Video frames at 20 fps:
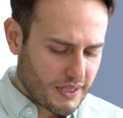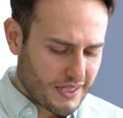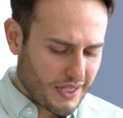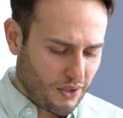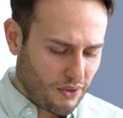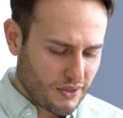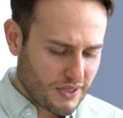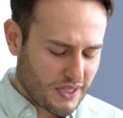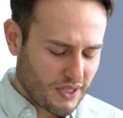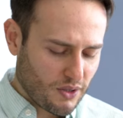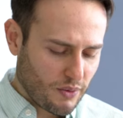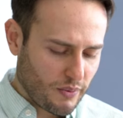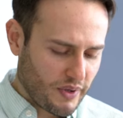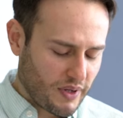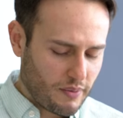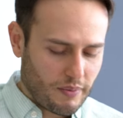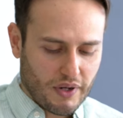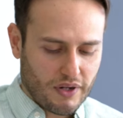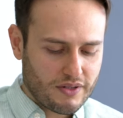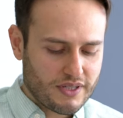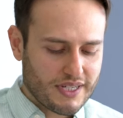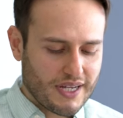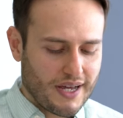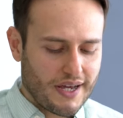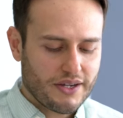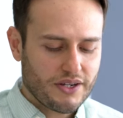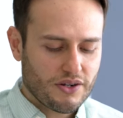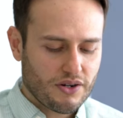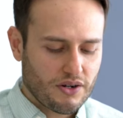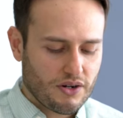tell us a little bit about uh,
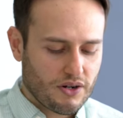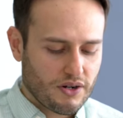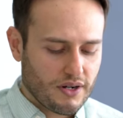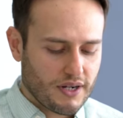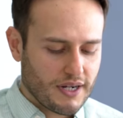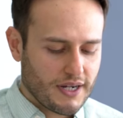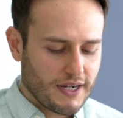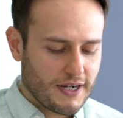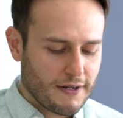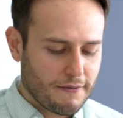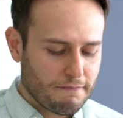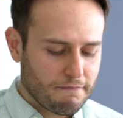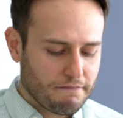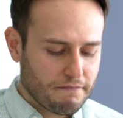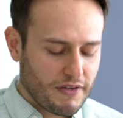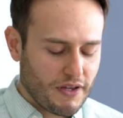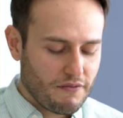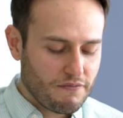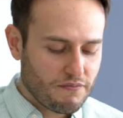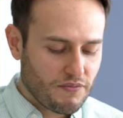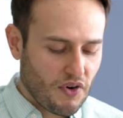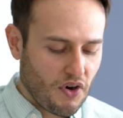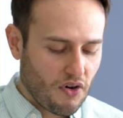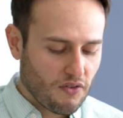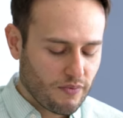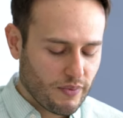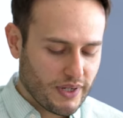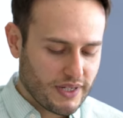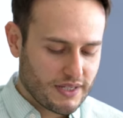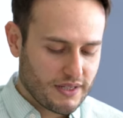your um,
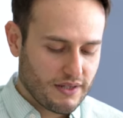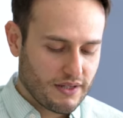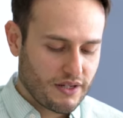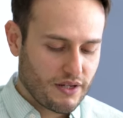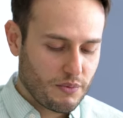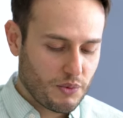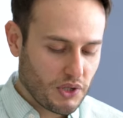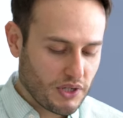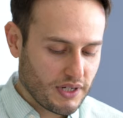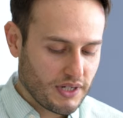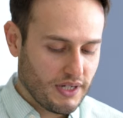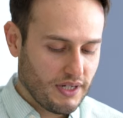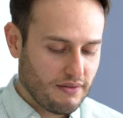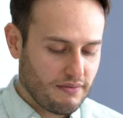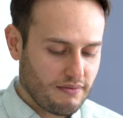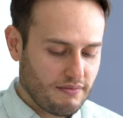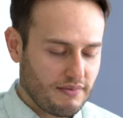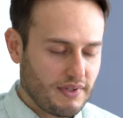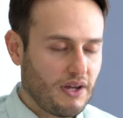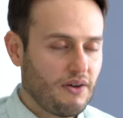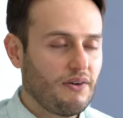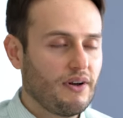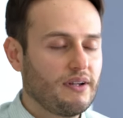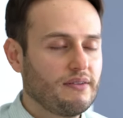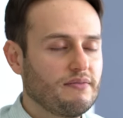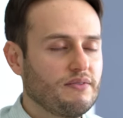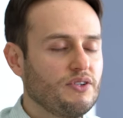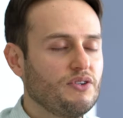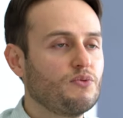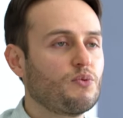involvement in the community. Now,
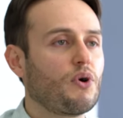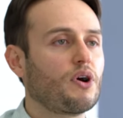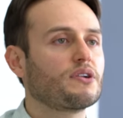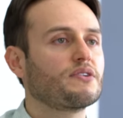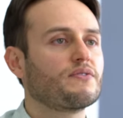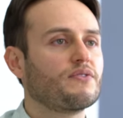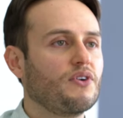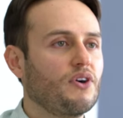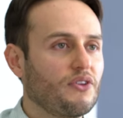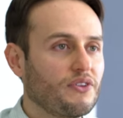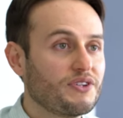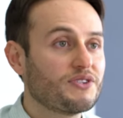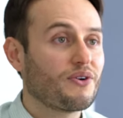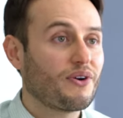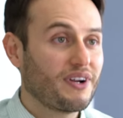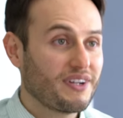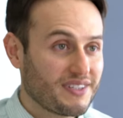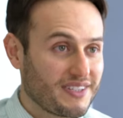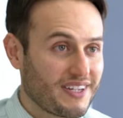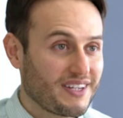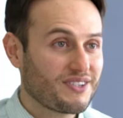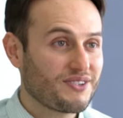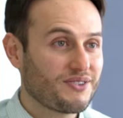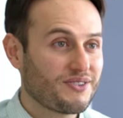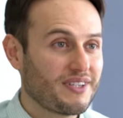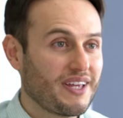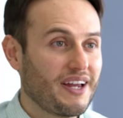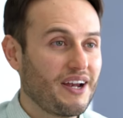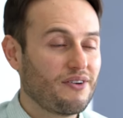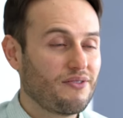like you worked for all these
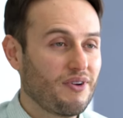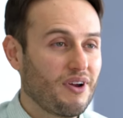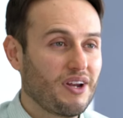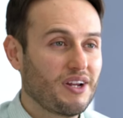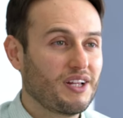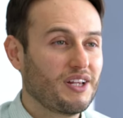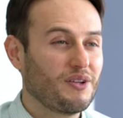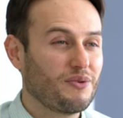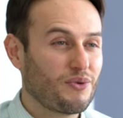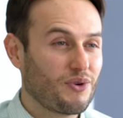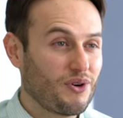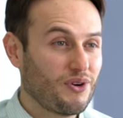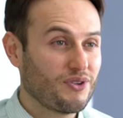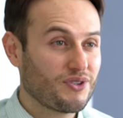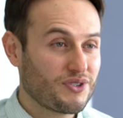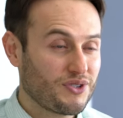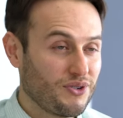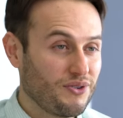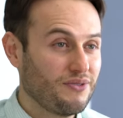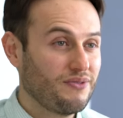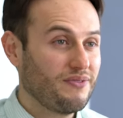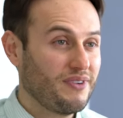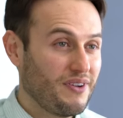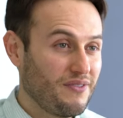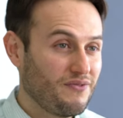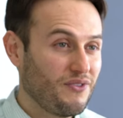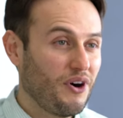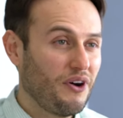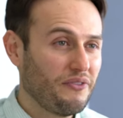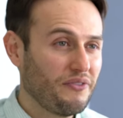organizations that, ironically, were also
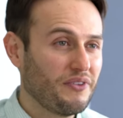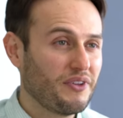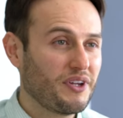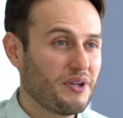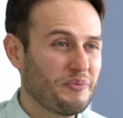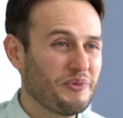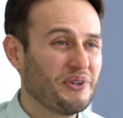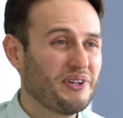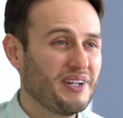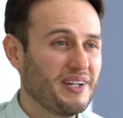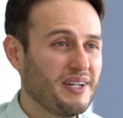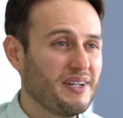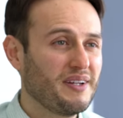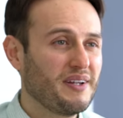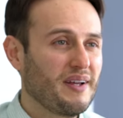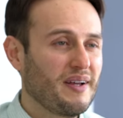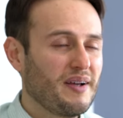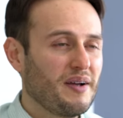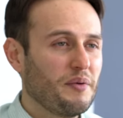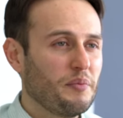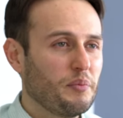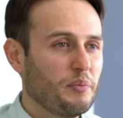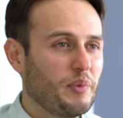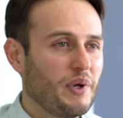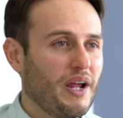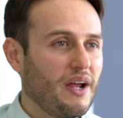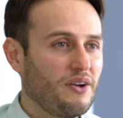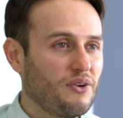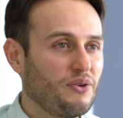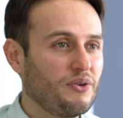involved in the community,
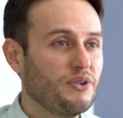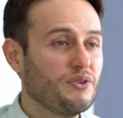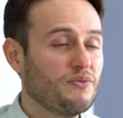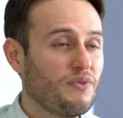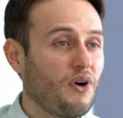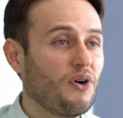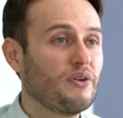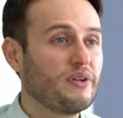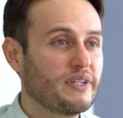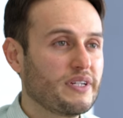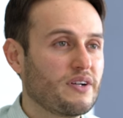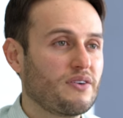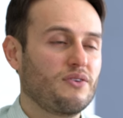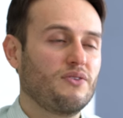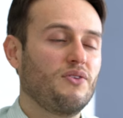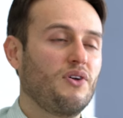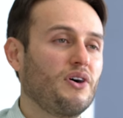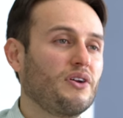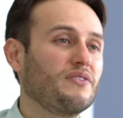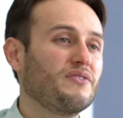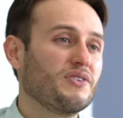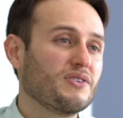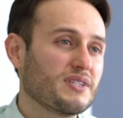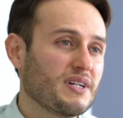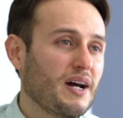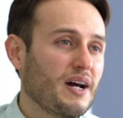but I know you volunteer a lot of your